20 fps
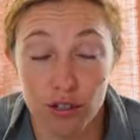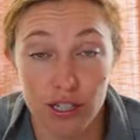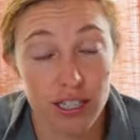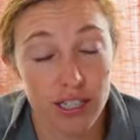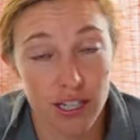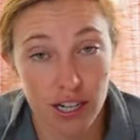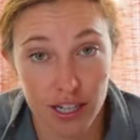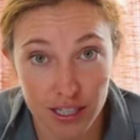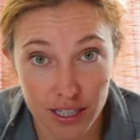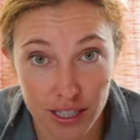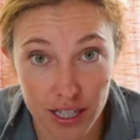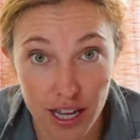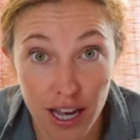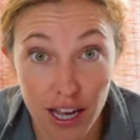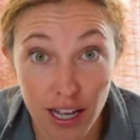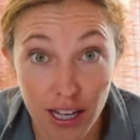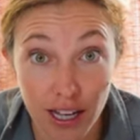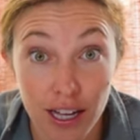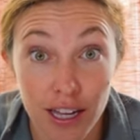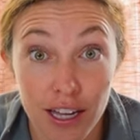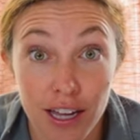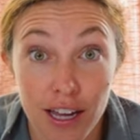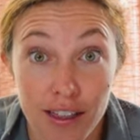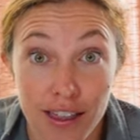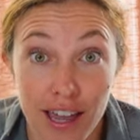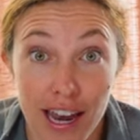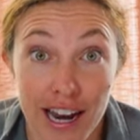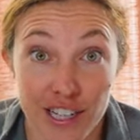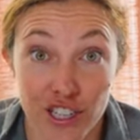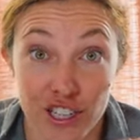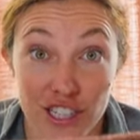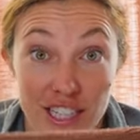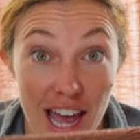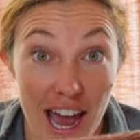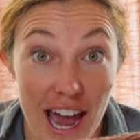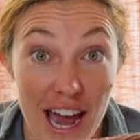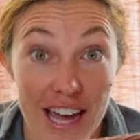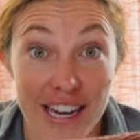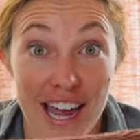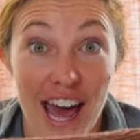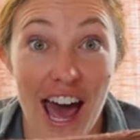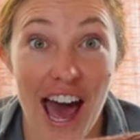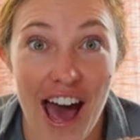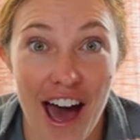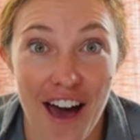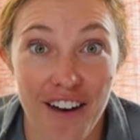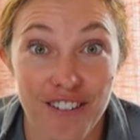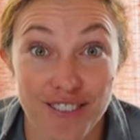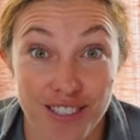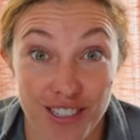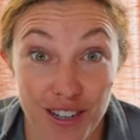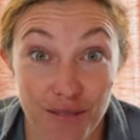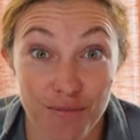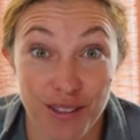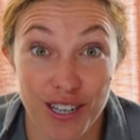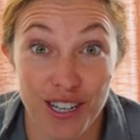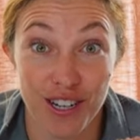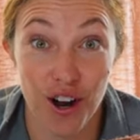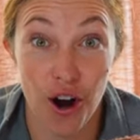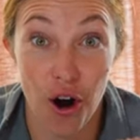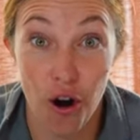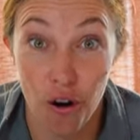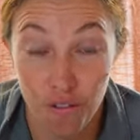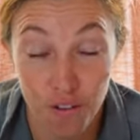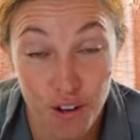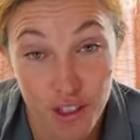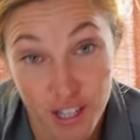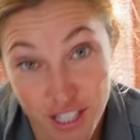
disgusting that I just had to have something over